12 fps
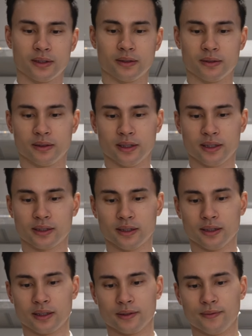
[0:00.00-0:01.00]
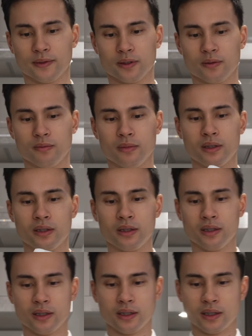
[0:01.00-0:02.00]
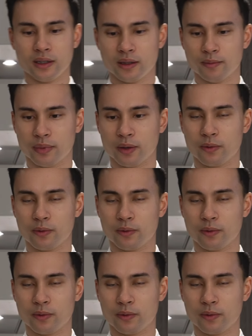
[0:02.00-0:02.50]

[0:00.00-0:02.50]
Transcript: Well, that's a lot of foam. But